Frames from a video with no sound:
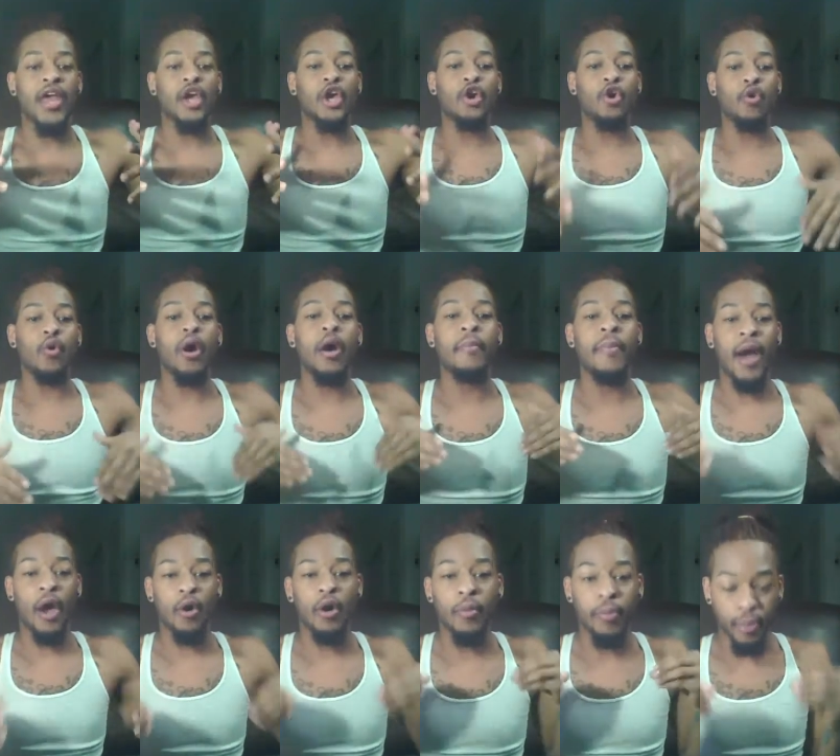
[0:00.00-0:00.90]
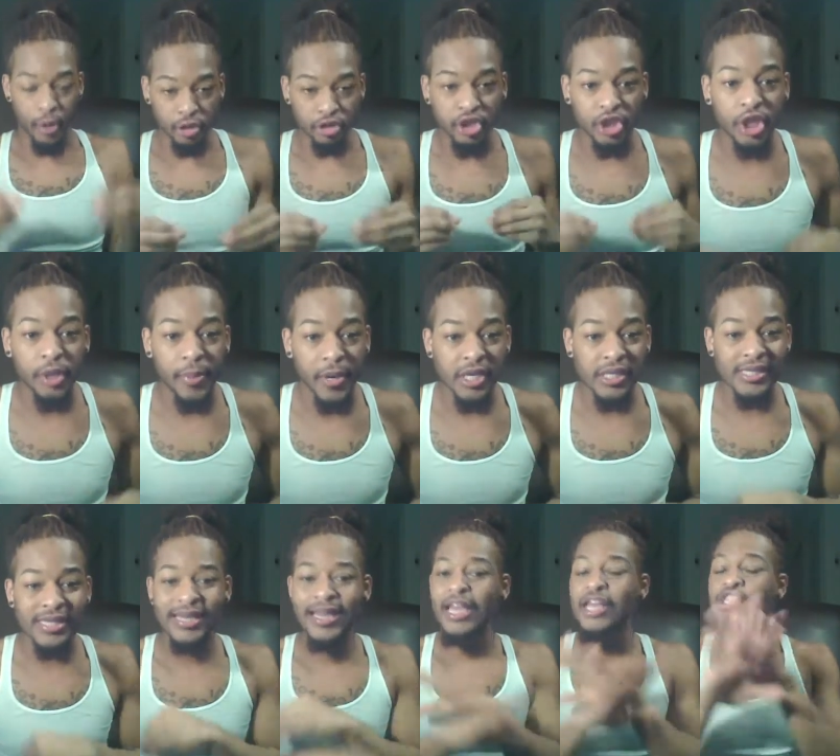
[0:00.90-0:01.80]
go about approaching the
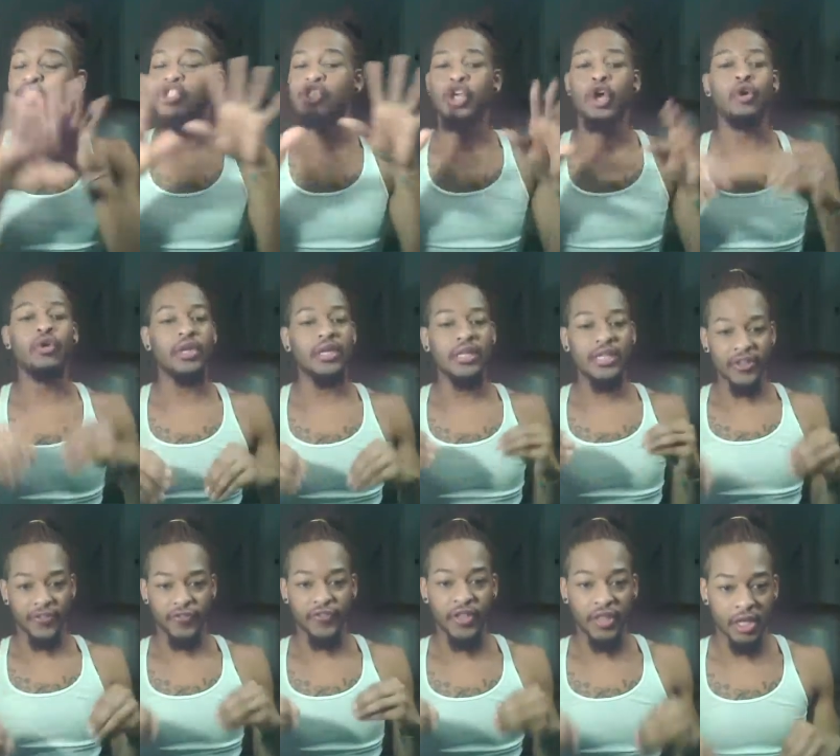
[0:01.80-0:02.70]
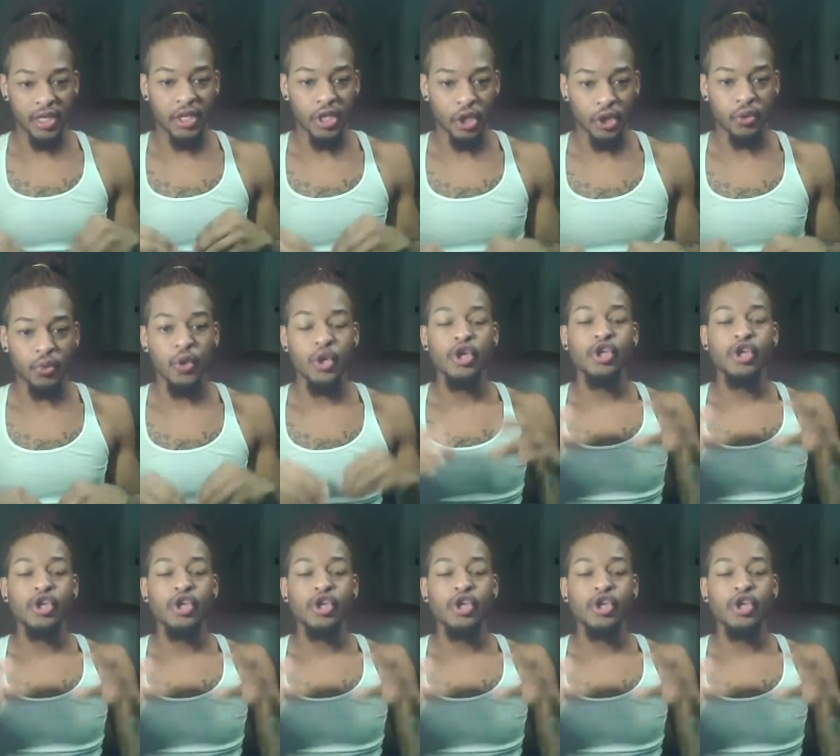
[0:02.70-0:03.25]
person totally different than you.